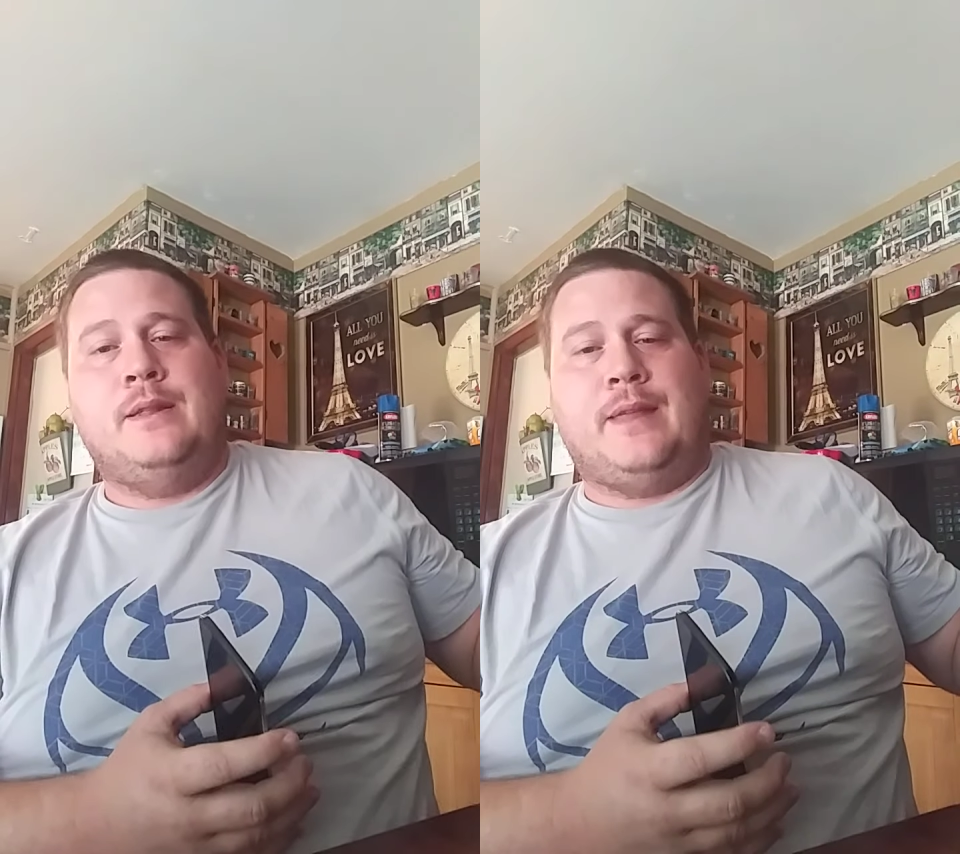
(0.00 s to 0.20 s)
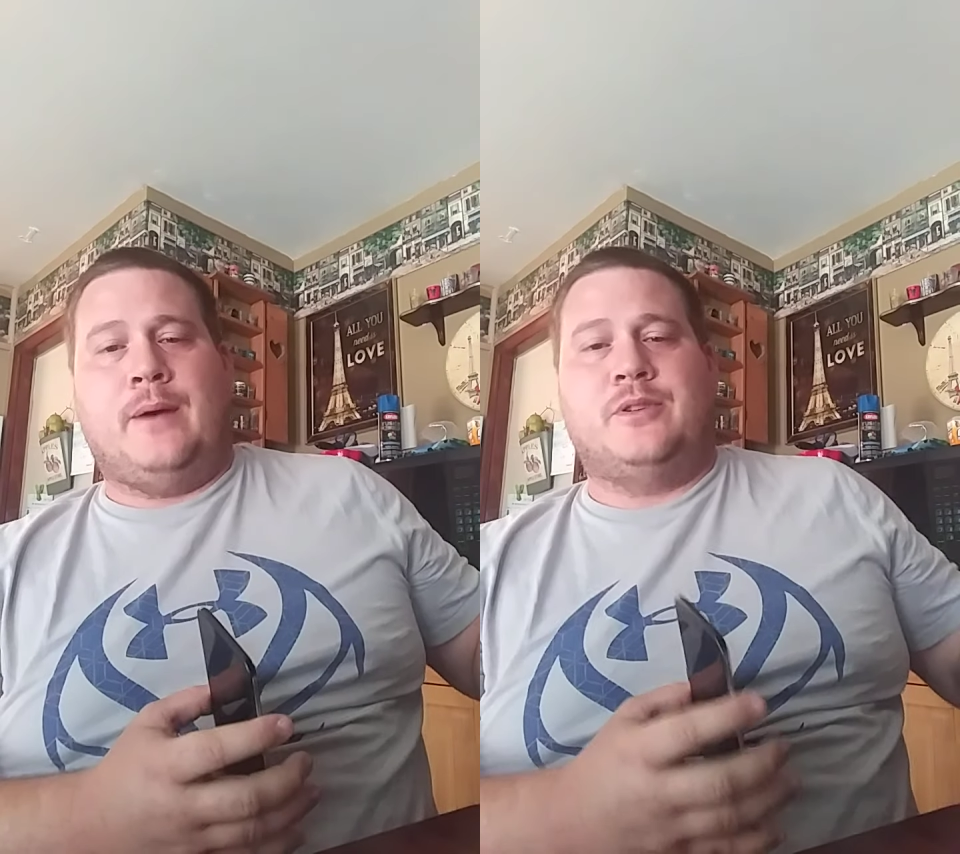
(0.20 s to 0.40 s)

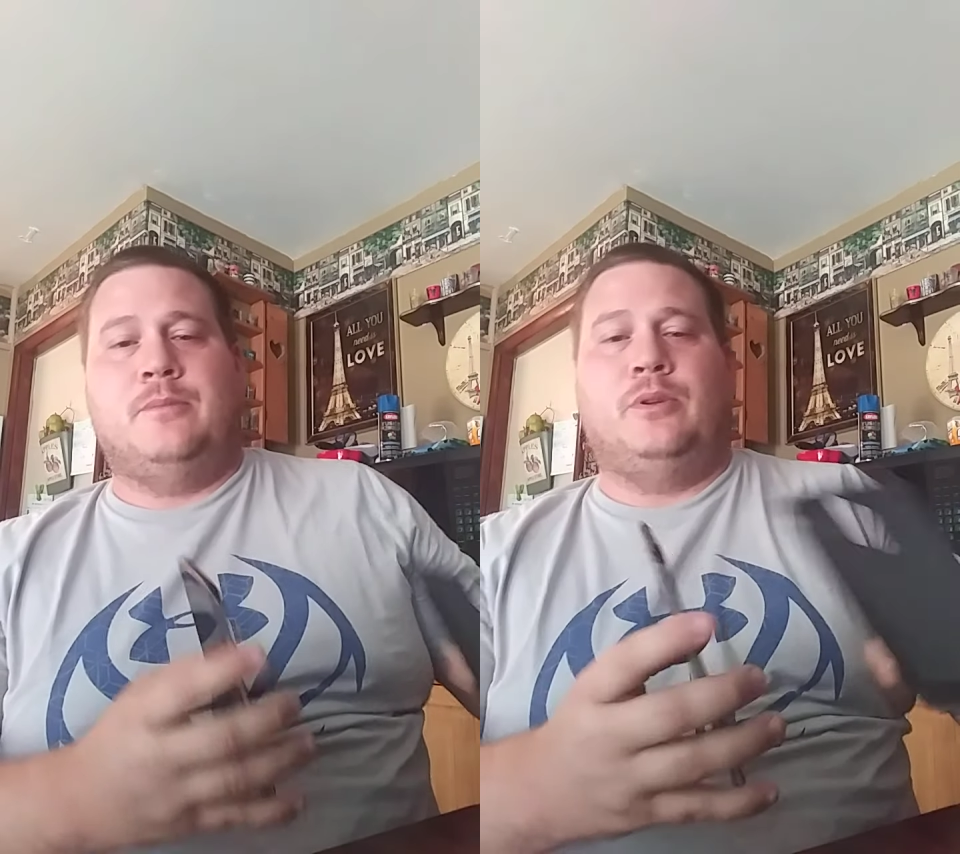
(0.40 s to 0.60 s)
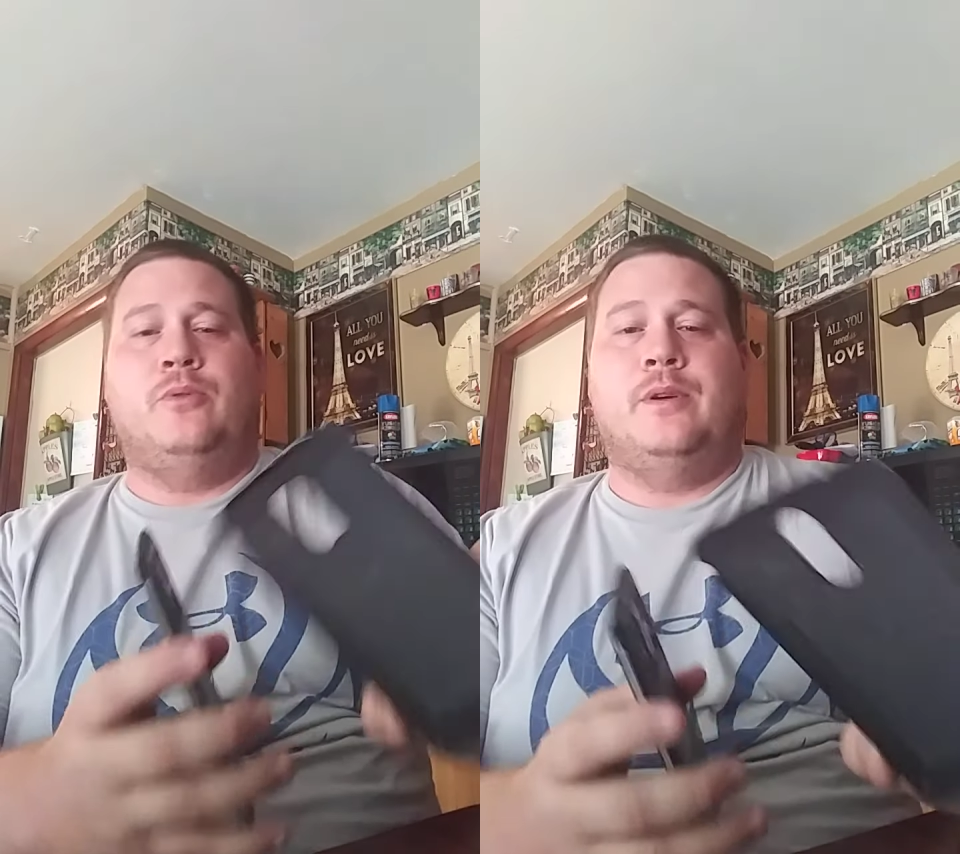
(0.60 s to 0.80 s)
That was the
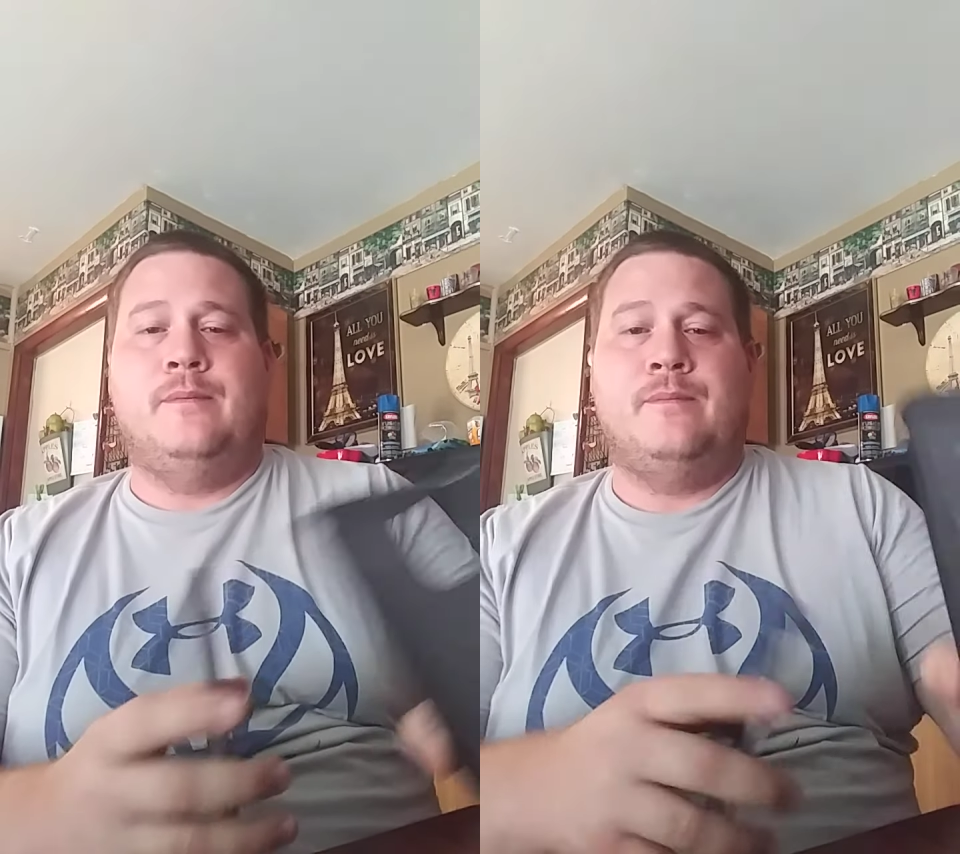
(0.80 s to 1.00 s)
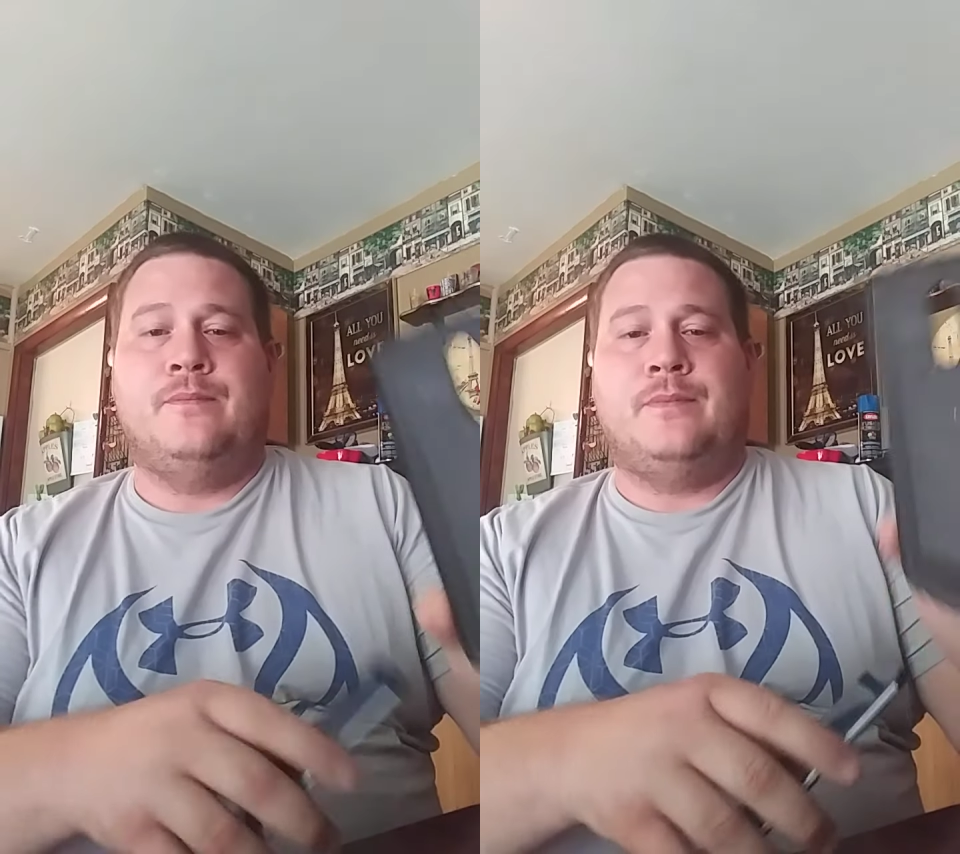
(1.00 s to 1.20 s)
blue one.
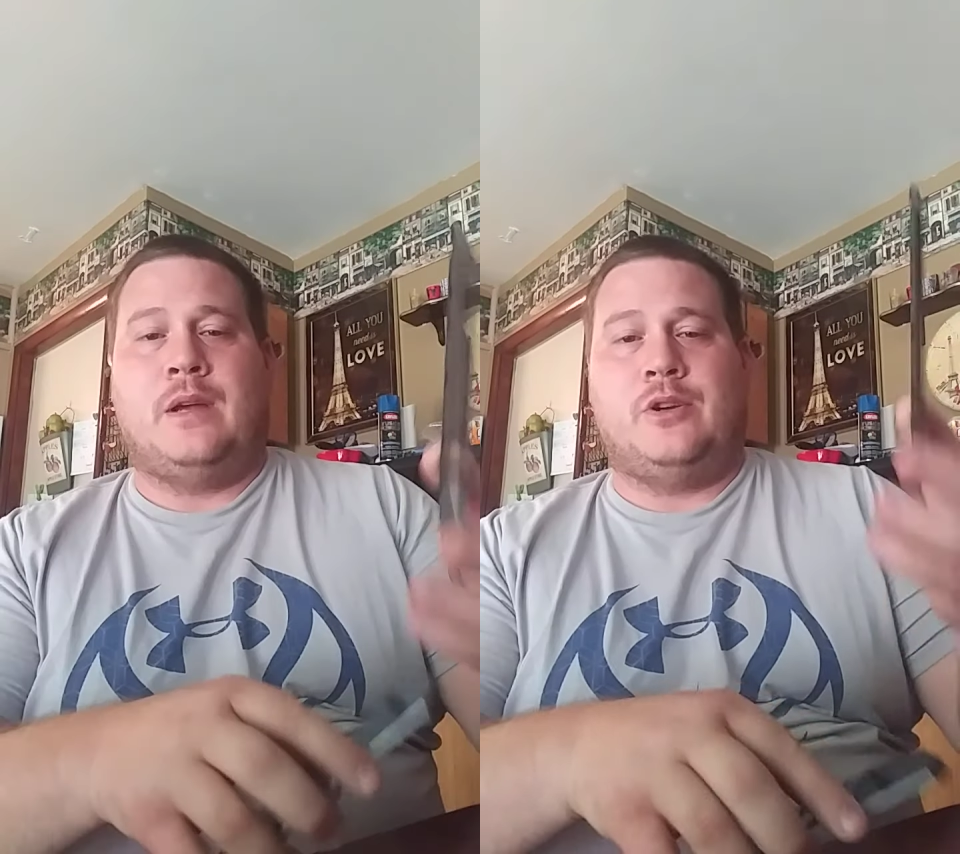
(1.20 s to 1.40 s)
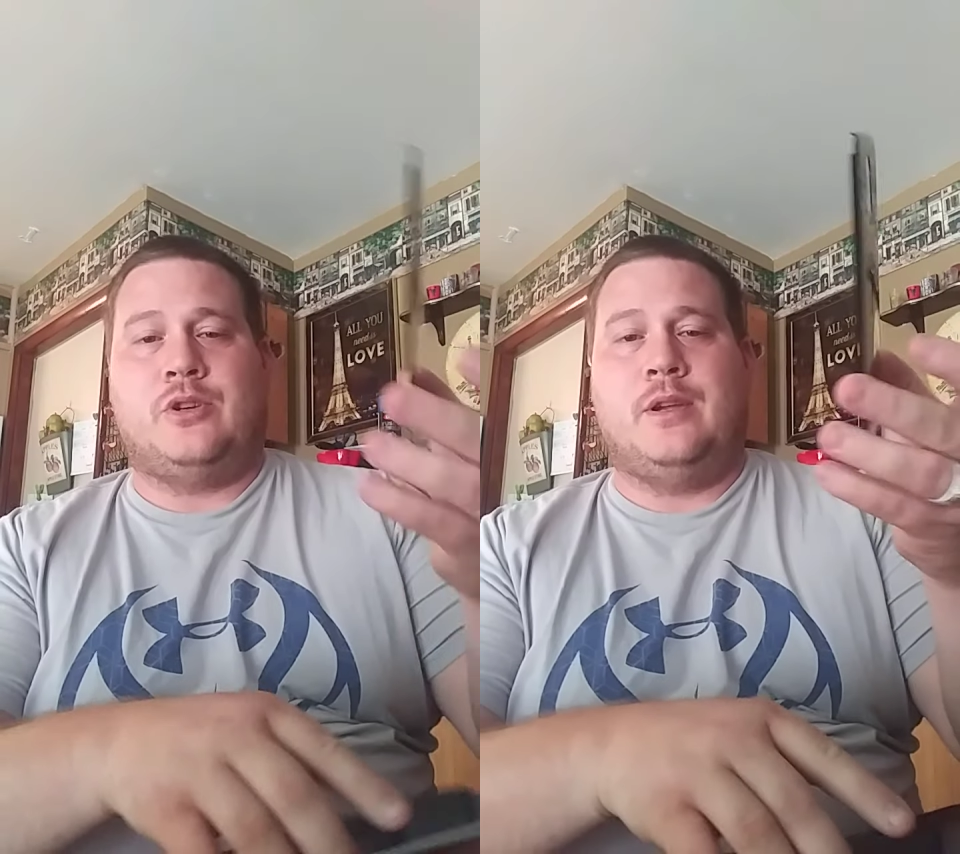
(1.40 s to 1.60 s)
I'll show